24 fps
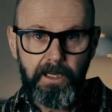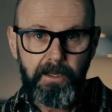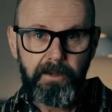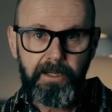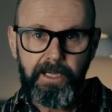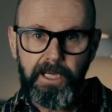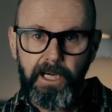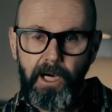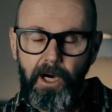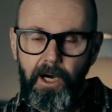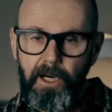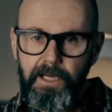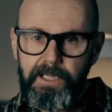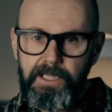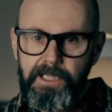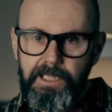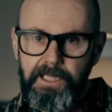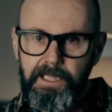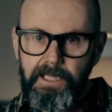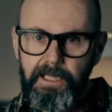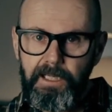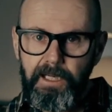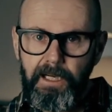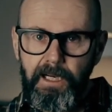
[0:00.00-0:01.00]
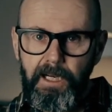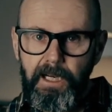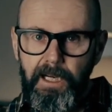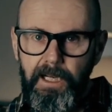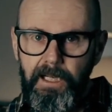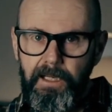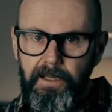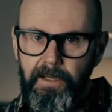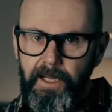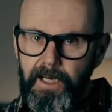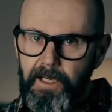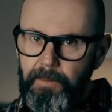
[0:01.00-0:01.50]
the idea
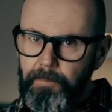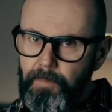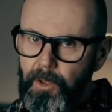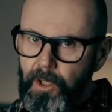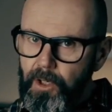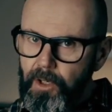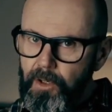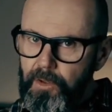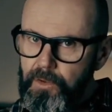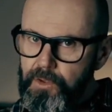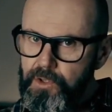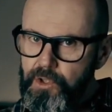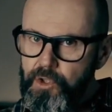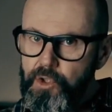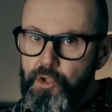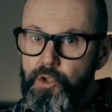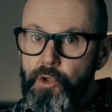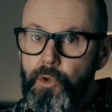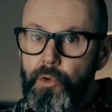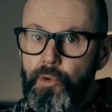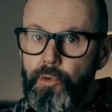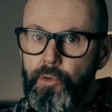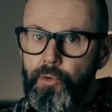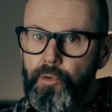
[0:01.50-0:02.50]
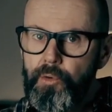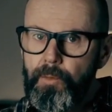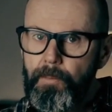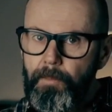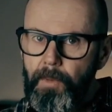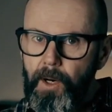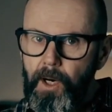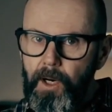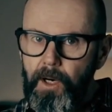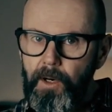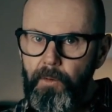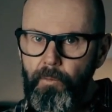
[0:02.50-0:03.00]
that it belongs to
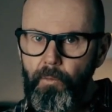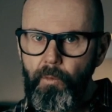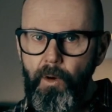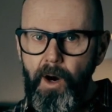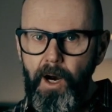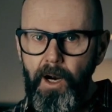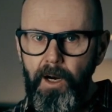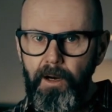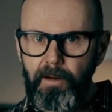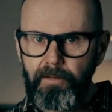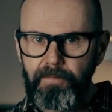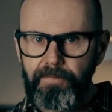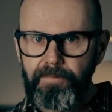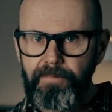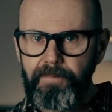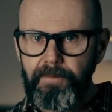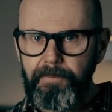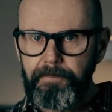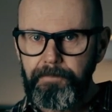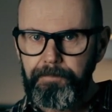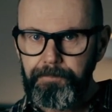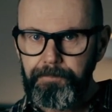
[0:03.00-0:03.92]
my wife.